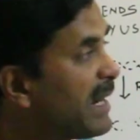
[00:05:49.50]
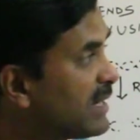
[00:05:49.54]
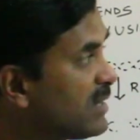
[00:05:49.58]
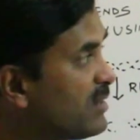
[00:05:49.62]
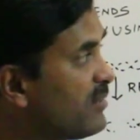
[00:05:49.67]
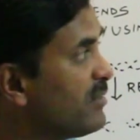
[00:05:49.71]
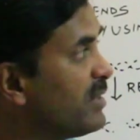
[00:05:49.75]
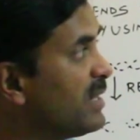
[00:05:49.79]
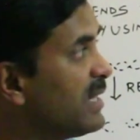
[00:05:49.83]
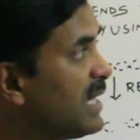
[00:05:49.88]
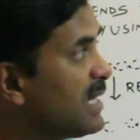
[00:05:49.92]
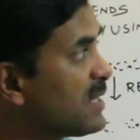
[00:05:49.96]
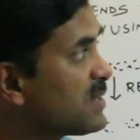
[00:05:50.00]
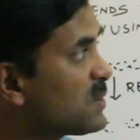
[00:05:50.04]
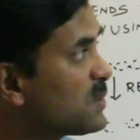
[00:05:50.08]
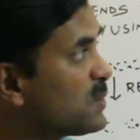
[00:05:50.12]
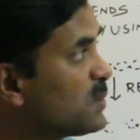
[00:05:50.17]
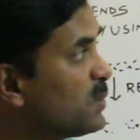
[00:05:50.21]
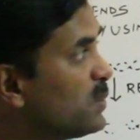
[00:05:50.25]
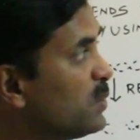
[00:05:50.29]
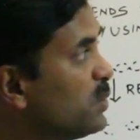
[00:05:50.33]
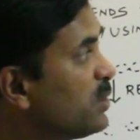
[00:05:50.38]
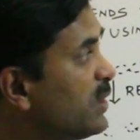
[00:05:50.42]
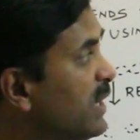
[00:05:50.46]

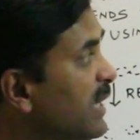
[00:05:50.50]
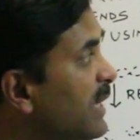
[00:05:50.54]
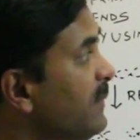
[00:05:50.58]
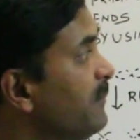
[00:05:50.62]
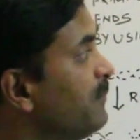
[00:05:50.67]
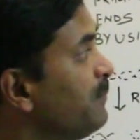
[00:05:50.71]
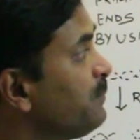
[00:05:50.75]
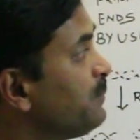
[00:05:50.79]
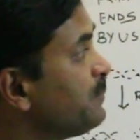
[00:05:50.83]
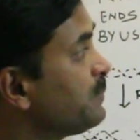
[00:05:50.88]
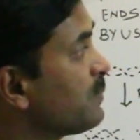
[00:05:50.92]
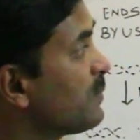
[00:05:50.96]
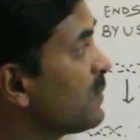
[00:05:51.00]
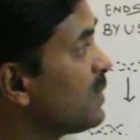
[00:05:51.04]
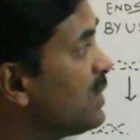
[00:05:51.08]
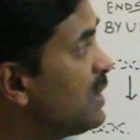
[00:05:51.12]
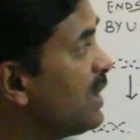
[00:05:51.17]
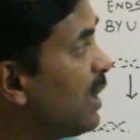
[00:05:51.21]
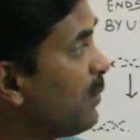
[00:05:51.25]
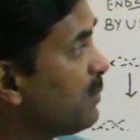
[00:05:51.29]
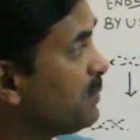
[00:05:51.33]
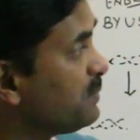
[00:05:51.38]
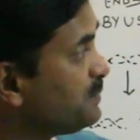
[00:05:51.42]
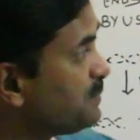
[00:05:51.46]
bacterias. Okay,
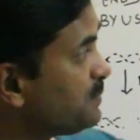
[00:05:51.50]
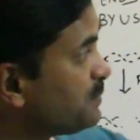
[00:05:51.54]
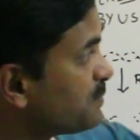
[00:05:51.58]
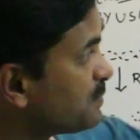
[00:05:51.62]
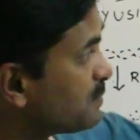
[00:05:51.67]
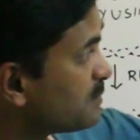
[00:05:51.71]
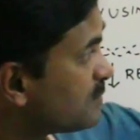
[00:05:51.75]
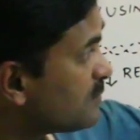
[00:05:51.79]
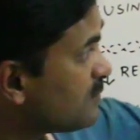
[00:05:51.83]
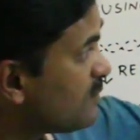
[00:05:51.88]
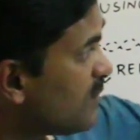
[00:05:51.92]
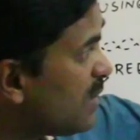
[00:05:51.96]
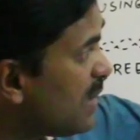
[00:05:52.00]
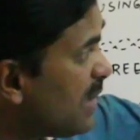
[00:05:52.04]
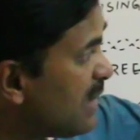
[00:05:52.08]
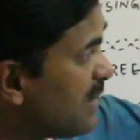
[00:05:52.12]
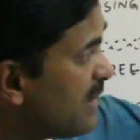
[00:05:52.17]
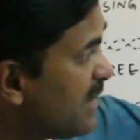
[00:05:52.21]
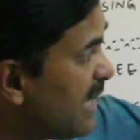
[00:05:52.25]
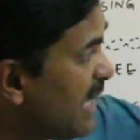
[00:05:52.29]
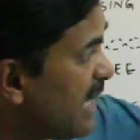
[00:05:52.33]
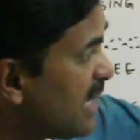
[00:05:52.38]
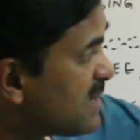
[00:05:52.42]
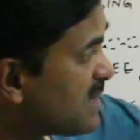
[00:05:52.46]
now
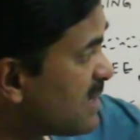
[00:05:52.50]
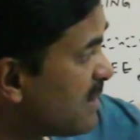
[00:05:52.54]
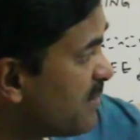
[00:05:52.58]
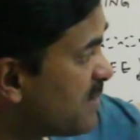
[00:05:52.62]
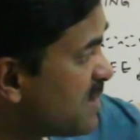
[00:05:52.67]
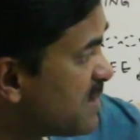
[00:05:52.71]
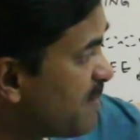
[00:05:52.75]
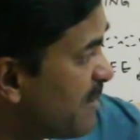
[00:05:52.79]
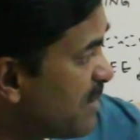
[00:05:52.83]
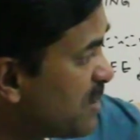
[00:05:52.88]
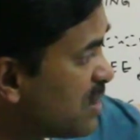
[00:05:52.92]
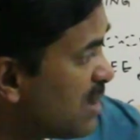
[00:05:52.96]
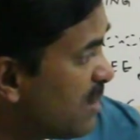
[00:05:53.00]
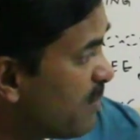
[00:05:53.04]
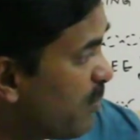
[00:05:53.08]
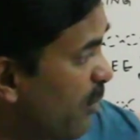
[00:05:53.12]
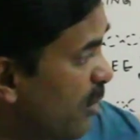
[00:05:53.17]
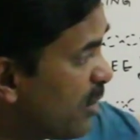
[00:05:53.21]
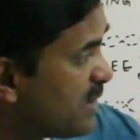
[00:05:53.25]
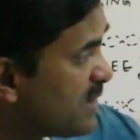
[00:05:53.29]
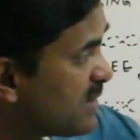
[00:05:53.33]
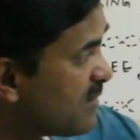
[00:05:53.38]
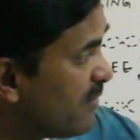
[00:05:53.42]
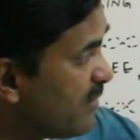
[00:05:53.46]
there are some special
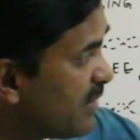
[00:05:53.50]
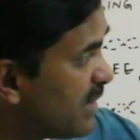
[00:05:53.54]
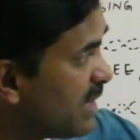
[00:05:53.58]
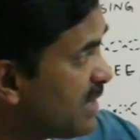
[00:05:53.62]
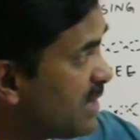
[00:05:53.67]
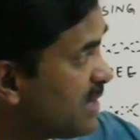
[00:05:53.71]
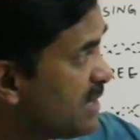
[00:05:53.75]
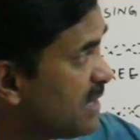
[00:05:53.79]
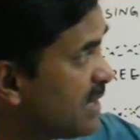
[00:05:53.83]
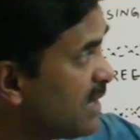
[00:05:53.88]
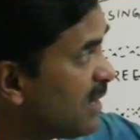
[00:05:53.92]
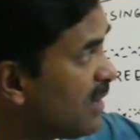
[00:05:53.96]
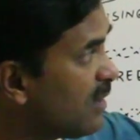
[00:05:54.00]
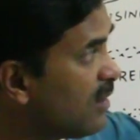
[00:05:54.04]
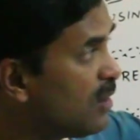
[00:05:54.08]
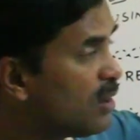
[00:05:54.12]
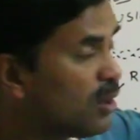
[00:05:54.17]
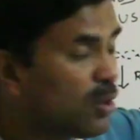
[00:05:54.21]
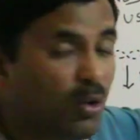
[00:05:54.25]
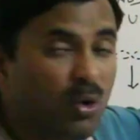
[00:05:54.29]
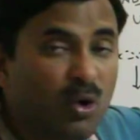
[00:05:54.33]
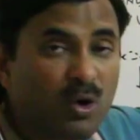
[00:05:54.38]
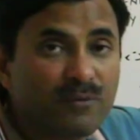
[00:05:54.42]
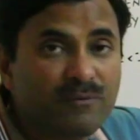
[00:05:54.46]
points written here
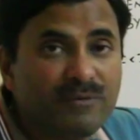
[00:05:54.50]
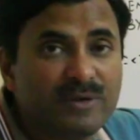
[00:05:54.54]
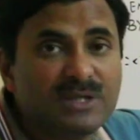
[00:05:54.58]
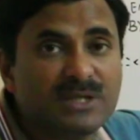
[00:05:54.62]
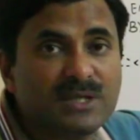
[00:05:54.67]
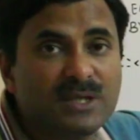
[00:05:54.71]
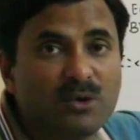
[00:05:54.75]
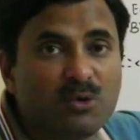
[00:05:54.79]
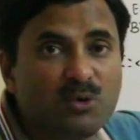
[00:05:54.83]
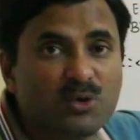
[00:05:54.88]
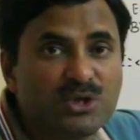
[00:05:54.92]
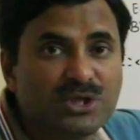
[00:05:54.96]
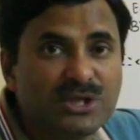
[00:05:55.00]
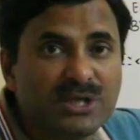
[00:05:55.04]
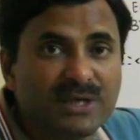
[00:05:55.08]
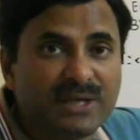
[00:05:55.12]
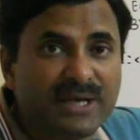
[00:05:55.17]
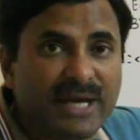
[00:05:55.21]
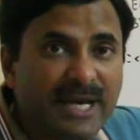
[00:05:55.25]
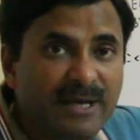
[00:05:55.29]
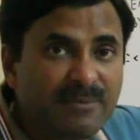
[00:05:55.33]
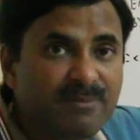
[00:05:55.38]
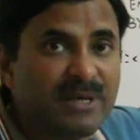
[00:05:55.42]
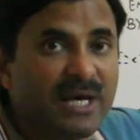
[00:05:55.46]
on which the question
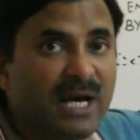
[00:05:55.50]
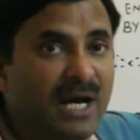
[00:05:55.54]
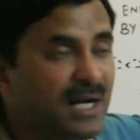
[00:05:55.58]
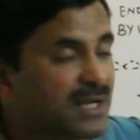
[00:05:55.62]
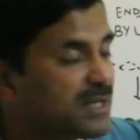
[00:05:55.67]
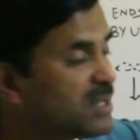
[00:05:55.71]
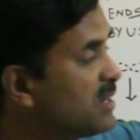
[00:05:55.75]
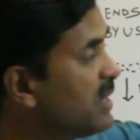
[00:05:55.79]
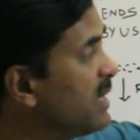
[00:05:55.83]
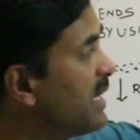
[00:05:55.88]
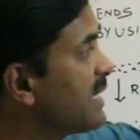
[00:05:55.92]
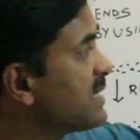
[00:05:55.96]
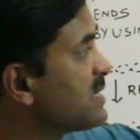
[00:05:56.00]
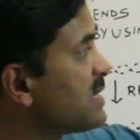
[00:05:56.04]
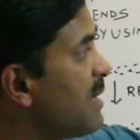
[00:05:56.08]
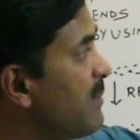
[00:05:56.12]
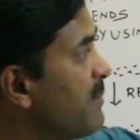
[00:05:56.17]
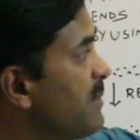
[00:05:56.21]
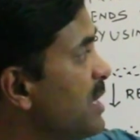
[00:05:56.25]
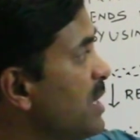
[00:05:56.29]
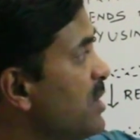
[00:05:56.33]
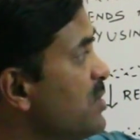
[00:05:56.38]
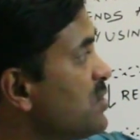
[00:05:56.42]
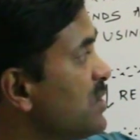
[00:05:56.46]
can be asked in
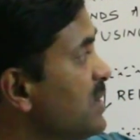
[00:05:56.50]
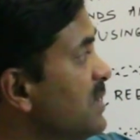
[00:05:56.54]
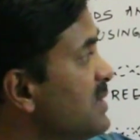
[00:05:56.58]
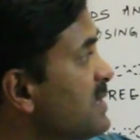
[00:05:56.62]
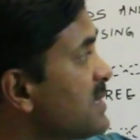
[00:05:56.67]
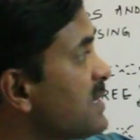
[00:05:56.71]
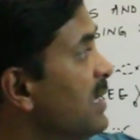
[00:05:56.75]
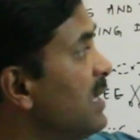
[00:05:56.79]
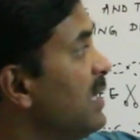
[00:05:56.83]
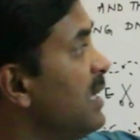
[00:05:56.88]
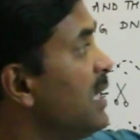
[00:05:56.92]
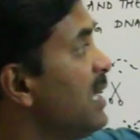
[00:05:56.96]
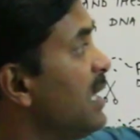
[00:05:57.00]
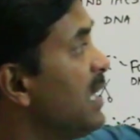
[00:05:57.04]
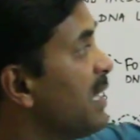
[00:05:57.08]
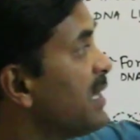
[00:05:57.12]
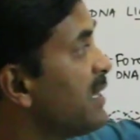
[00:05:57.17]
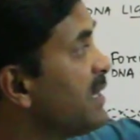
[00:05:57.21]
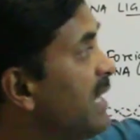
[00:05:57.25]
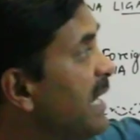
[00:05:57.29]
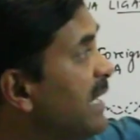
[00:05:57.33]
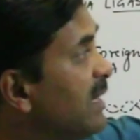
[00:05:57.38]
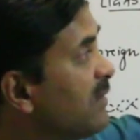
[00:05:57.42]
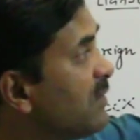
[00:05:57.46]
examinations,
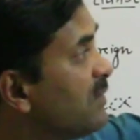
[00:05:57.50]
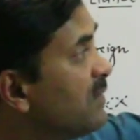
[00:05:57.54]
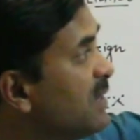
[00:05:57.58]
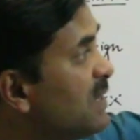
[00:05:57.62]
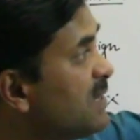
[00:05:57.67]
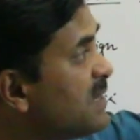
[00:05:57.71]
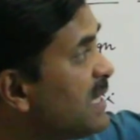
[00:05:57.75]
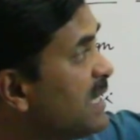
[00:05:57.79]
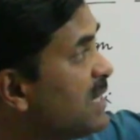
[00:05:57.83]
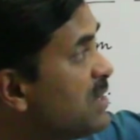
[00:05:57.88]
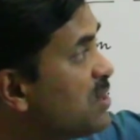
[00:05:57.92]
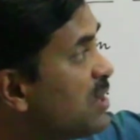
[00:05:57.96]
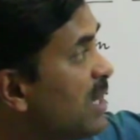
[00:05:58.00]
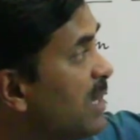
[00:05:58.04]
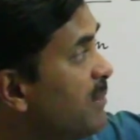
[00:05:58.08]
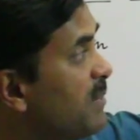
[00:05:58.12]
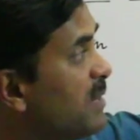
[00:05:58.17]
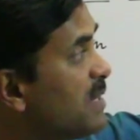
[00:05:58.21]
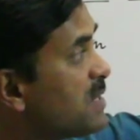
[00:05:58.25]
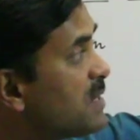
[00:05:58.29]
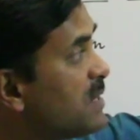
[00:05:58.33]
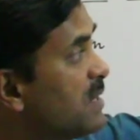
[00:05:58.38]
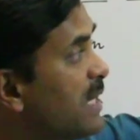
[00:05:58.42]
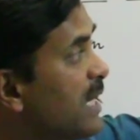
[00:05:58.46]
that this
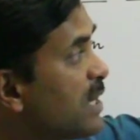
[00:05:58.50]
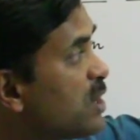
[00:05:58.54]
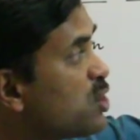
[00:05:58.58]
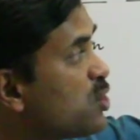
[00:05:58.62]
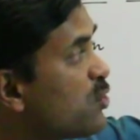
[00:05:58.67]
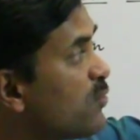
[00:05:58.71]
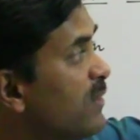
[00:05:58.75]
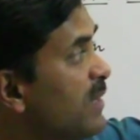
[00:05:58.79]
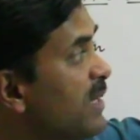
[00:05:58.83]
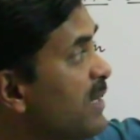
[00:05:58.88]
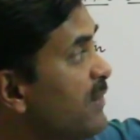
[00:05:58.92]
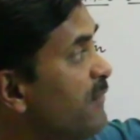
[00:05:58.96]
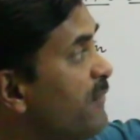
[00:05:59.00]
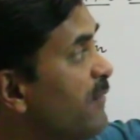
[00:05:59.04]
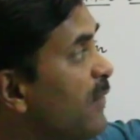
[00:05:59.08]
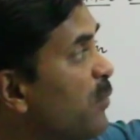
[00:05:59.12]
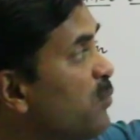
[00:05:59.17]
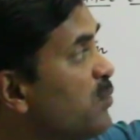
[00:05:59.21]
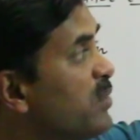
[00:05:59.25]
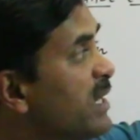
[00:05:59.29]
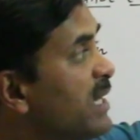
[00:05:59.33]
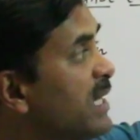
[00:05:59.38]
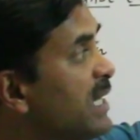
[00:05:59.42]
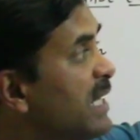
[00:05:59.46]
enzyme is naturally
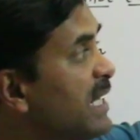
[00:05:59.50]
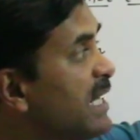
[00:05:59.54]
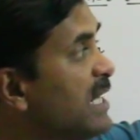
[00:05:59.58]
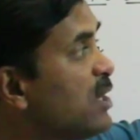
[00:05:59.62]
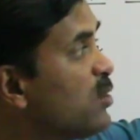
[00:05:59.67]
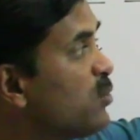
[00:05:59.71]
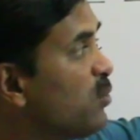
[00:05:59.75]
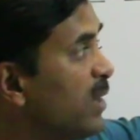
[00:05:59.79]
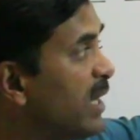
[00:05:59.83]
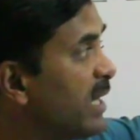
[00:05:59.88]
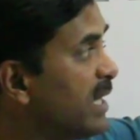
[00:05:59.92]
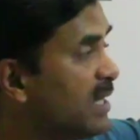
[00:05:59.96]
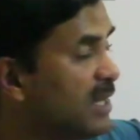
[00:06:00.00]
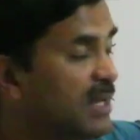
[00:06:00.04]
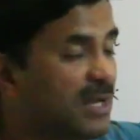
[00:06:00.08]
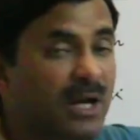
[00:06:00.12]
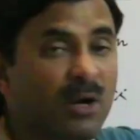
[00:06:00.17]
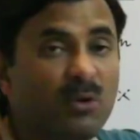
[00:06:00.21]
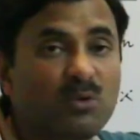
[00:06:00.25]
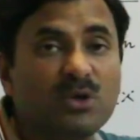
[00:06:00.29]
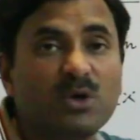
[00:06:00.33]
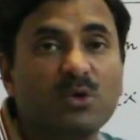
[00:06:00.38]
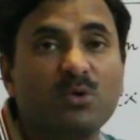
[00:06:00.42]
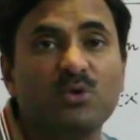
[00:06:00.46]
found in E. coli.
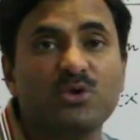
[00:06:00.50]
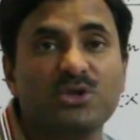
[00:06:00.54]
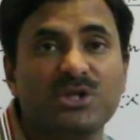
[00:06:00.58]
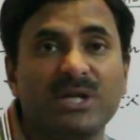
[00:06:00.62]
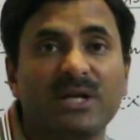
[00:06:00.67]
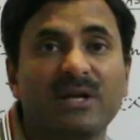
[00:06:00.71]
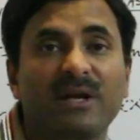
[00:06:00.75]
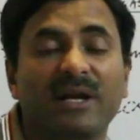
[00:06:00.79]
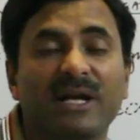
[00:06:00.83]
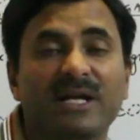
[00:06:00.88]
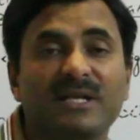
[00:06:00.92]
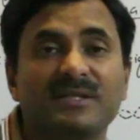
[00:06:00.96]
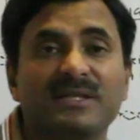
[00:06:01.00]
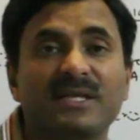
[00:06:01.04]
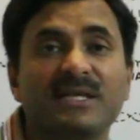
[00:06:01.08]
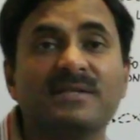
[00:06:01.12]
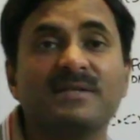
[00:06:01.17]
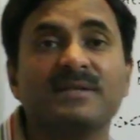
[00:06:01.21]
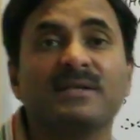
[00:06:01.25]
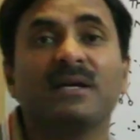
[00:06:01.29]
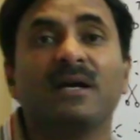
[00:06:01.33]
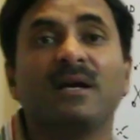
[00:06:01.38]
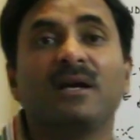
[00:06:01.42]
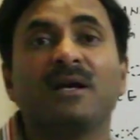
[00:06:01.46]
Now the question
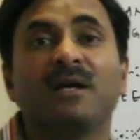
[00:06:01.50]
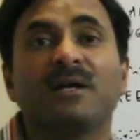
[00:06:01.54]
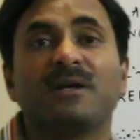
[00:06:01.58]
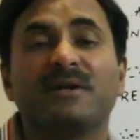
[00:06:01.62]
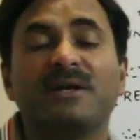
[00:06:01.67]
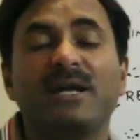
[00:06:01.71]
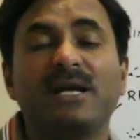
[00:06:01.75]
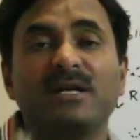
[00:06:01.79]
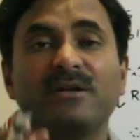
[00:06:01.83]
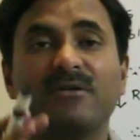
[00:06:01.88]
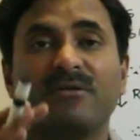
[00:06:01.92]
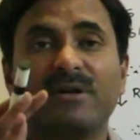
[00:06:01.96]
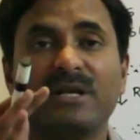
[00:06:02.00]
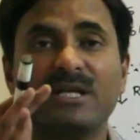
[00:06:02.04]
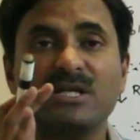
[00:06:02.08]
arises that